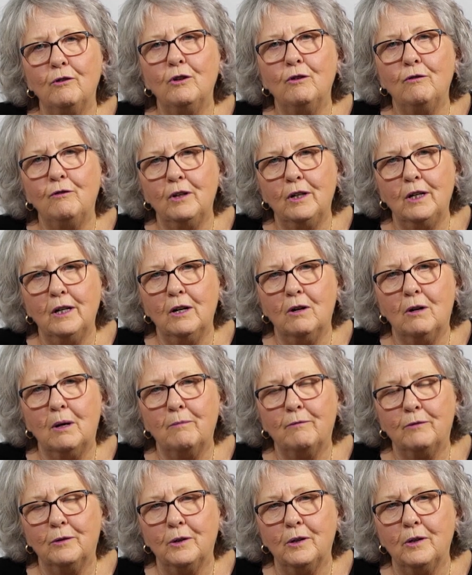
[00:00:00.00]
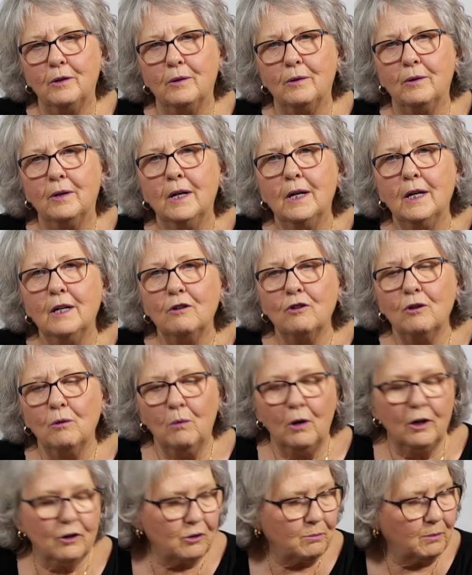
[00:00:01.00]
a new video up for you to
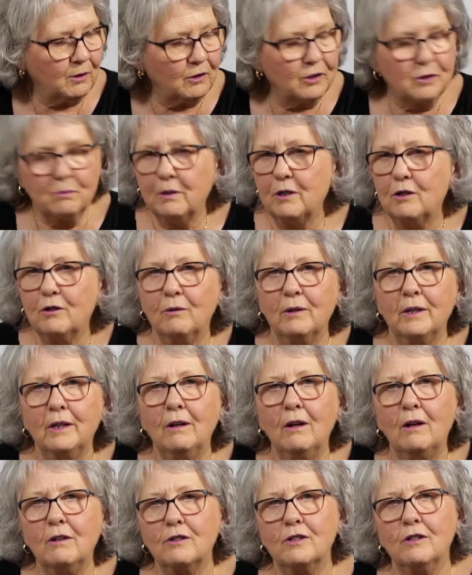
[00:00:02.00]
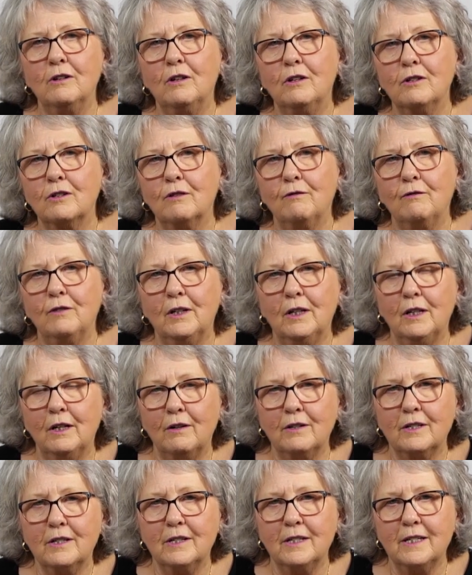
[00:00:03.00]
watch, because we're doing lots and lots of
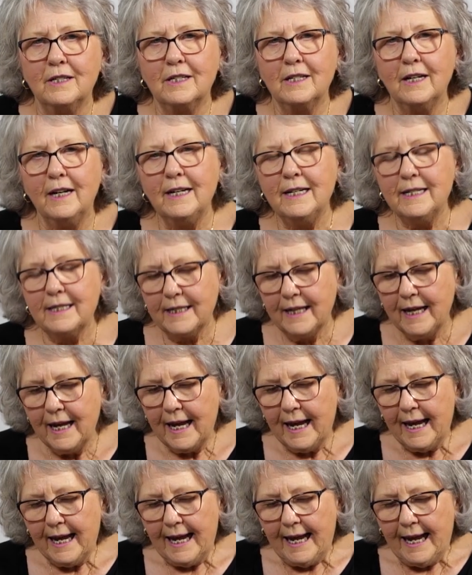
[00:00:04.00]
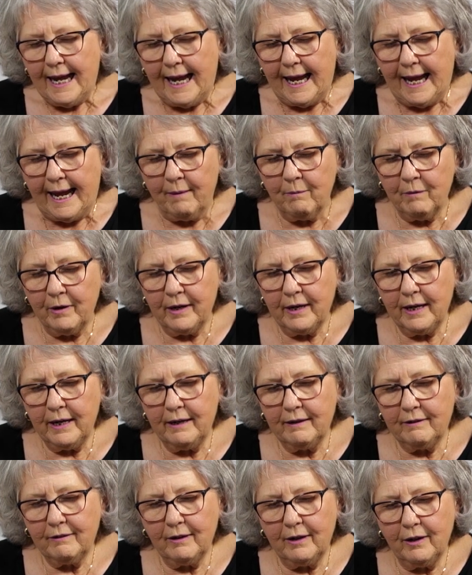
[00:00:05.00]
videos these days, and we're
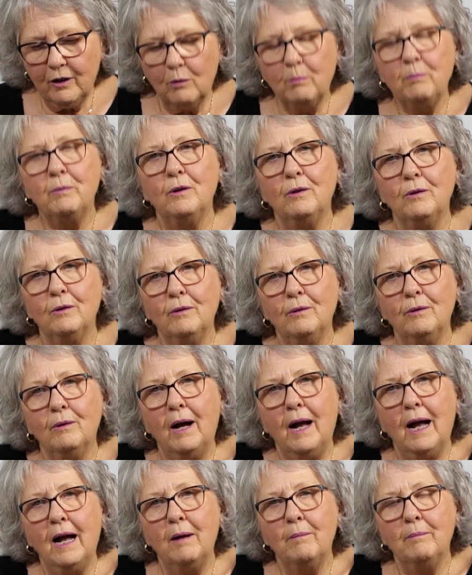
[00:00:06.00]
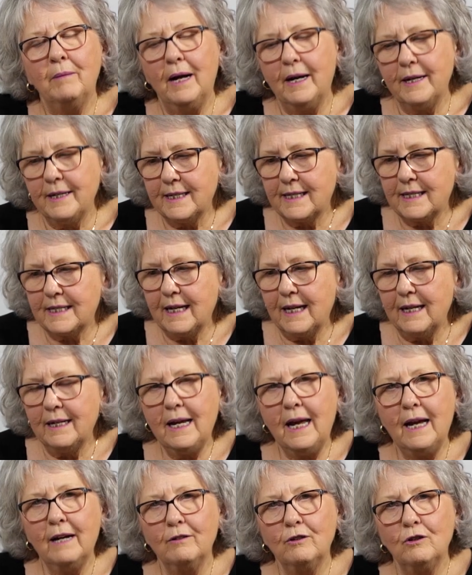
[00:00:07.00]
here to help you understand
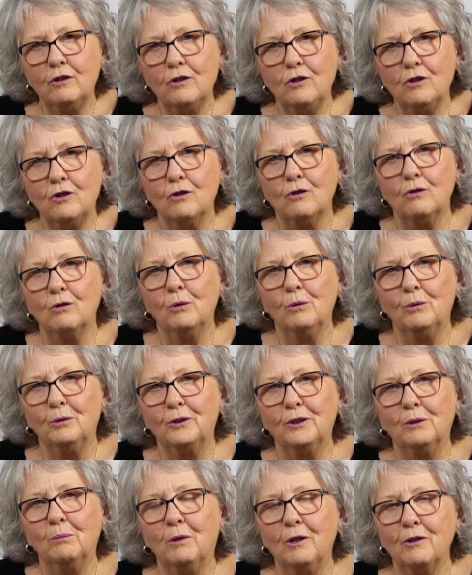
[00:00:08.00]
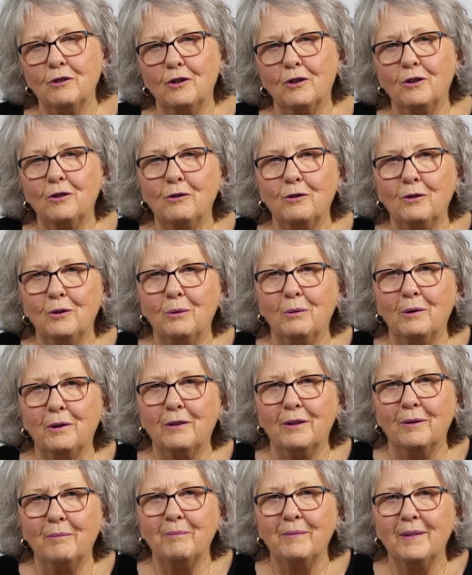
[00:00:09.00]
how to use your tools and what you can do
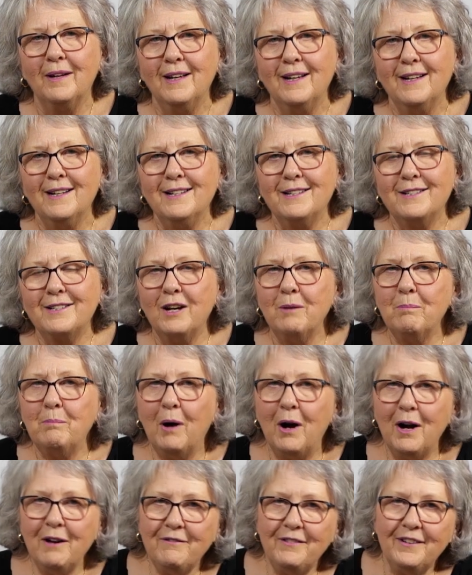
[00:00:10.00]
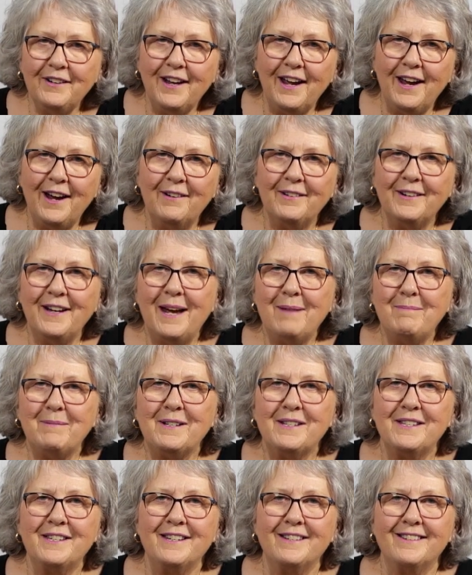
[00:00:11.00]
with them. So bye for now, and
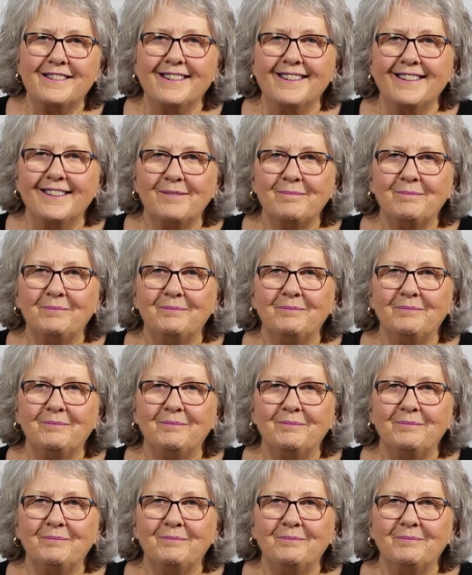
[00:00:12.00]
happy stitching.